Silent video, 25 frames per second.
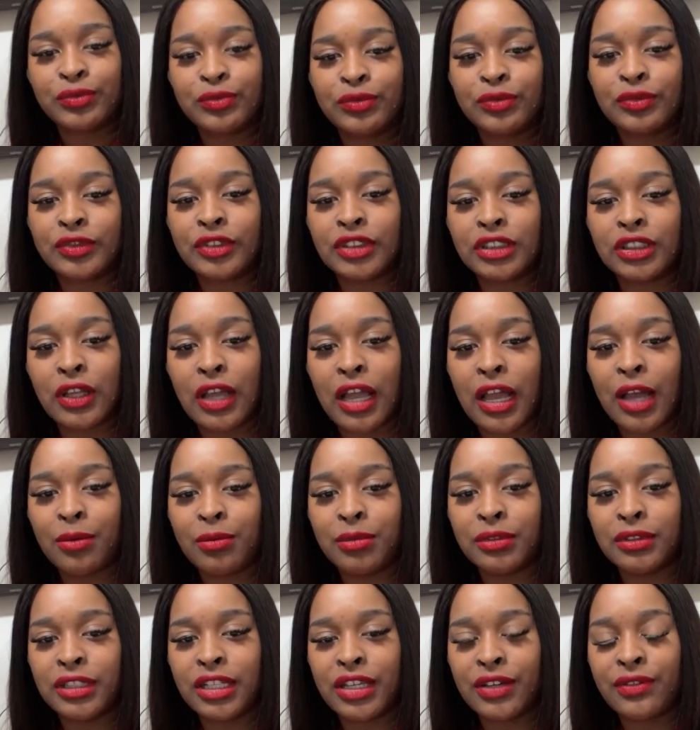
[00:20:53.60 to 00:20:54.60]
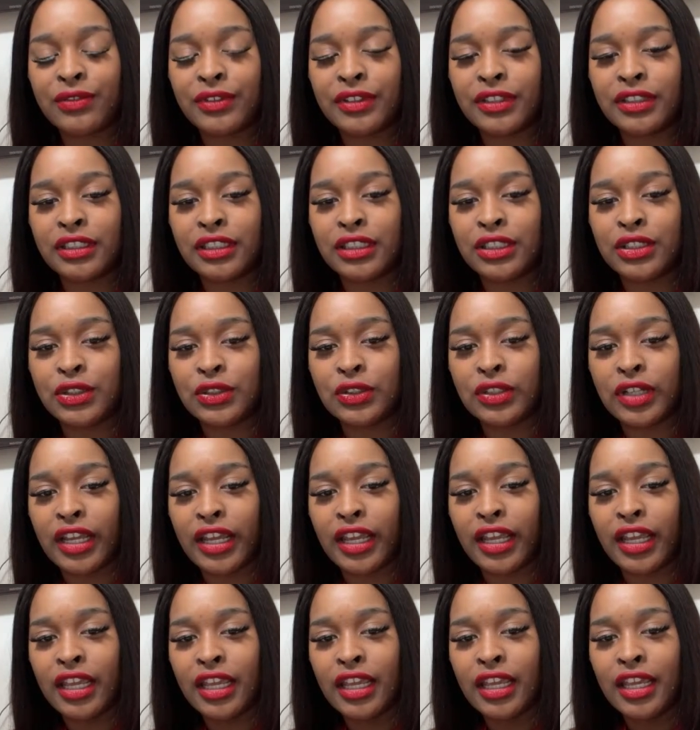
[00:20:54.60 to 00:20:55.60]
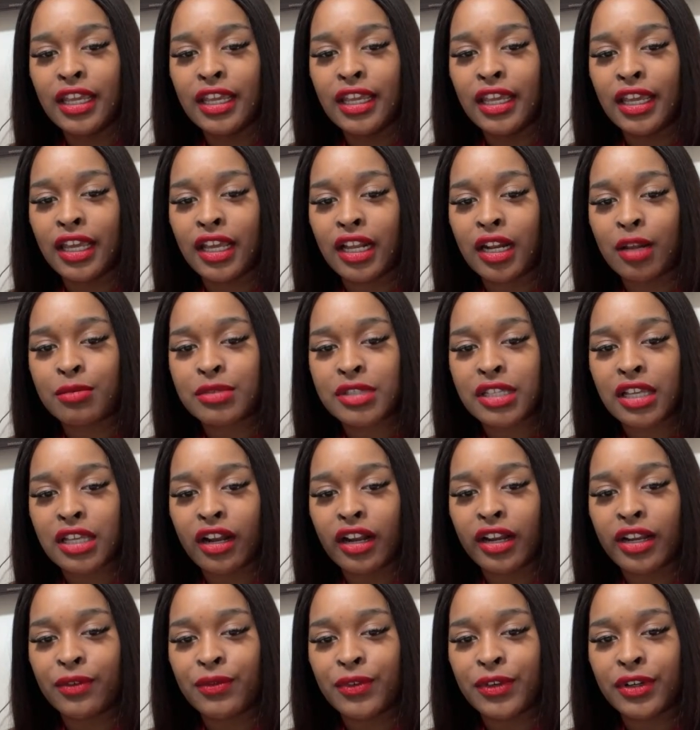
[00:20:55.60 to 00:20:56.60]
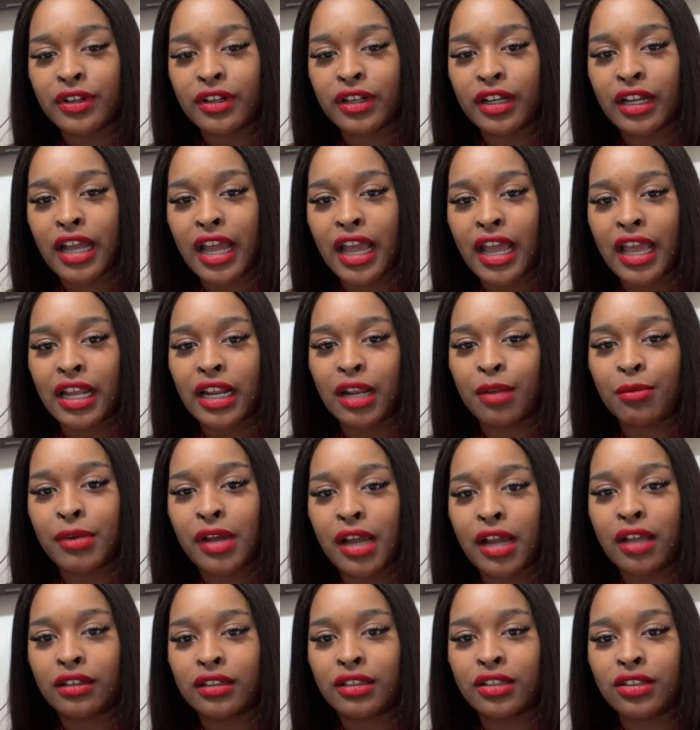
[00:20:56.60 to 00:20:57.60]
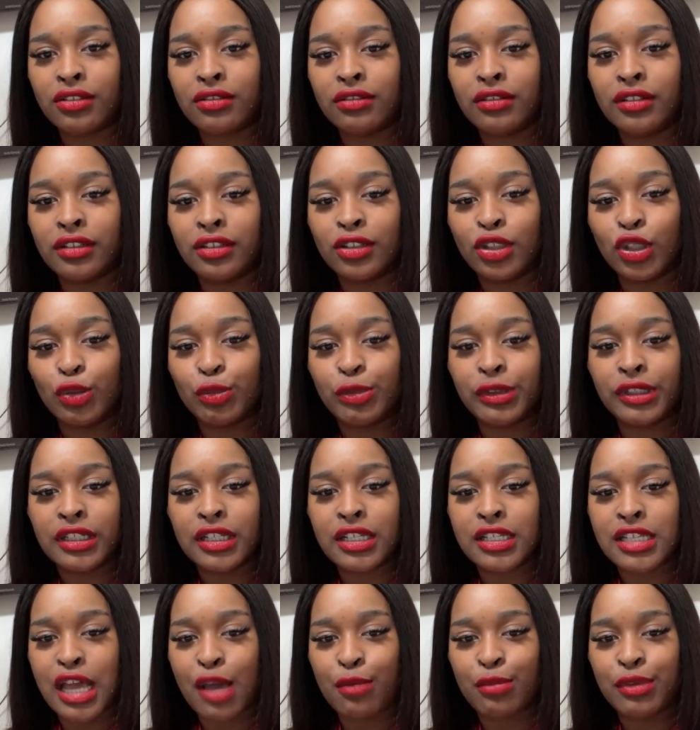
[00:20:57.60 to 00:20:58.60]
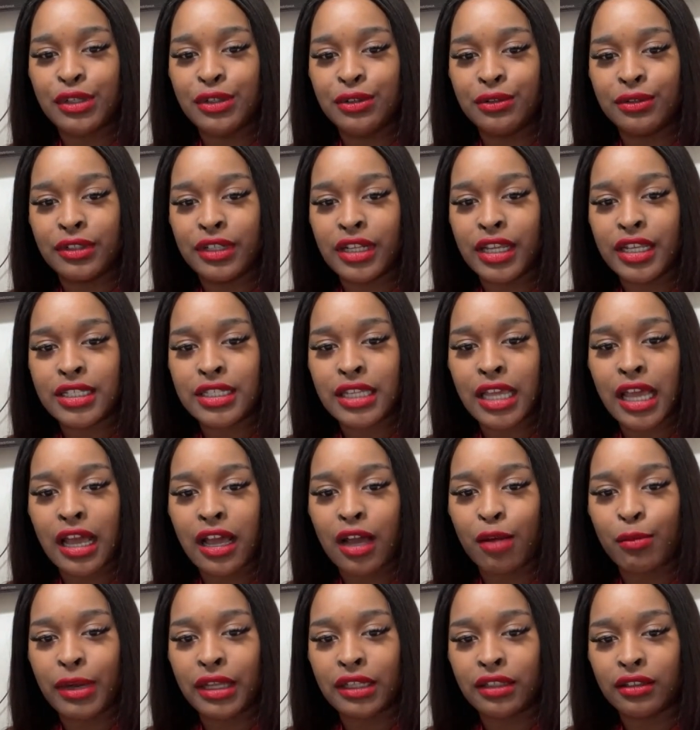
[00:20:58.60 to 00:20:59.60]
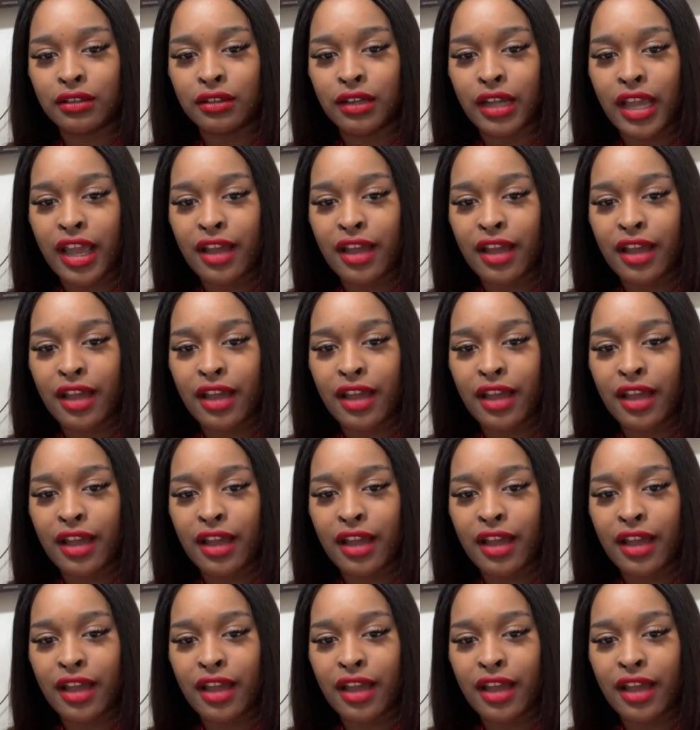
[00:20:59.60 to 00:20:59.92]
So I will definitely do that. And I'm sorry if you're a guy and I'm calling you girl, because I'll be doing that to all my little guy